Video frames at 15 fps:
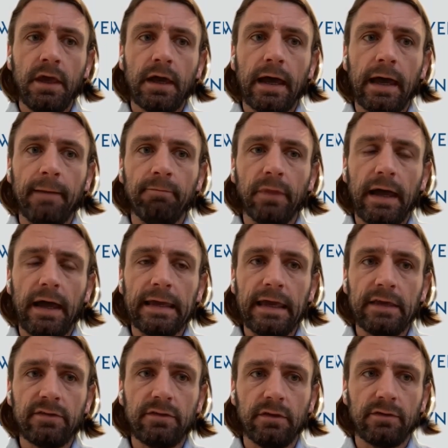I
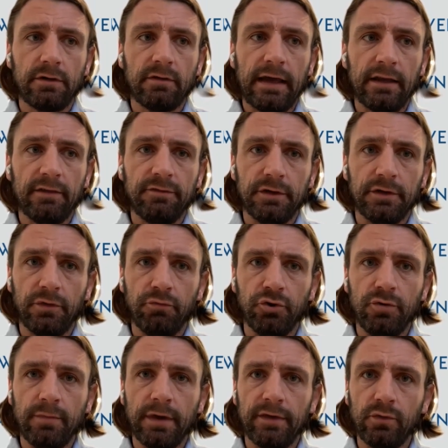guess the sort of elephant in the
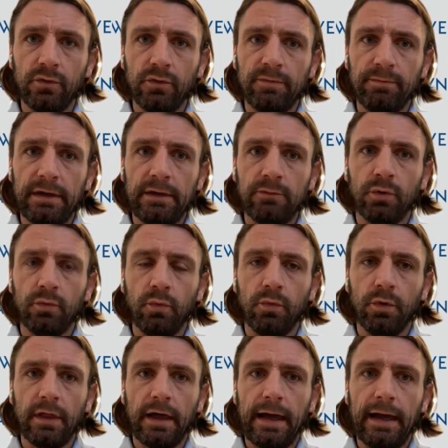room has always been,
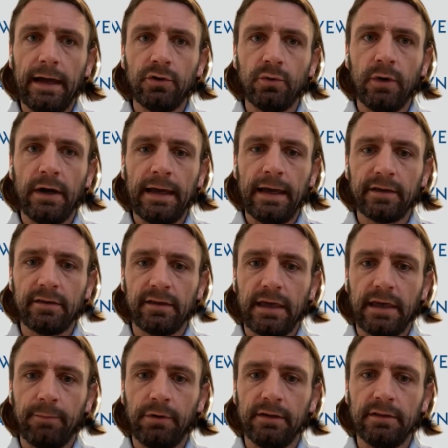well, how do I access
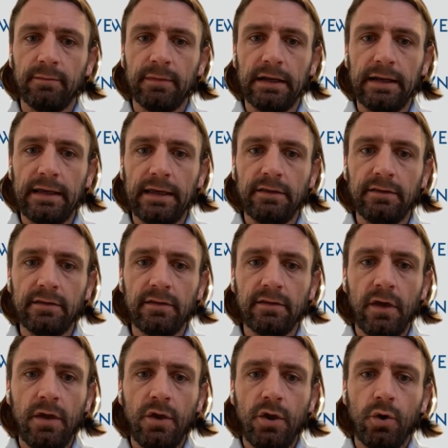capital in the Middle East
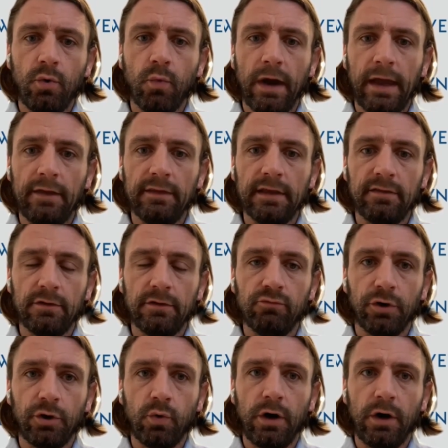when there's a
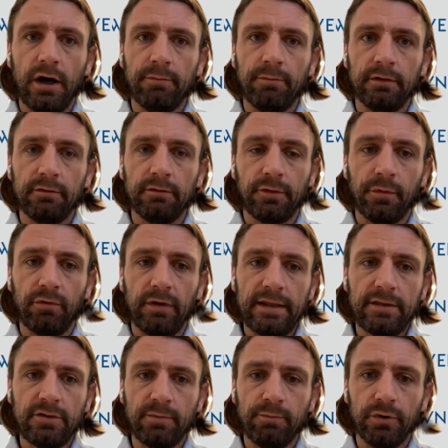requirement from a
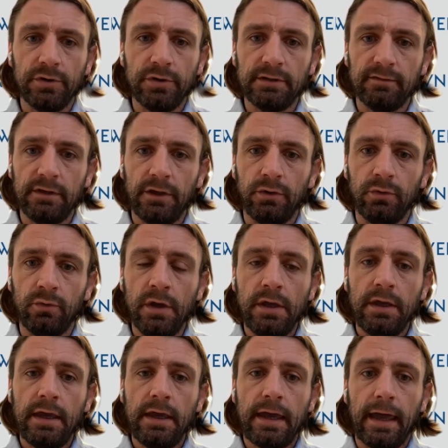religious point of view
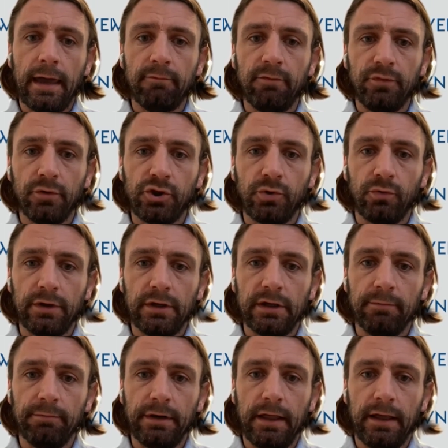for a
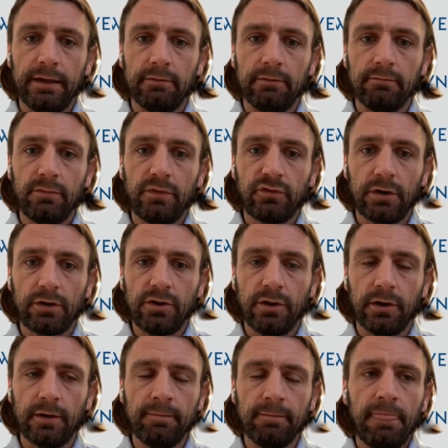Sharia-compliant
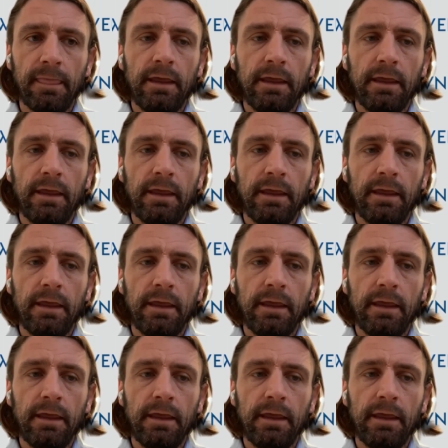structure?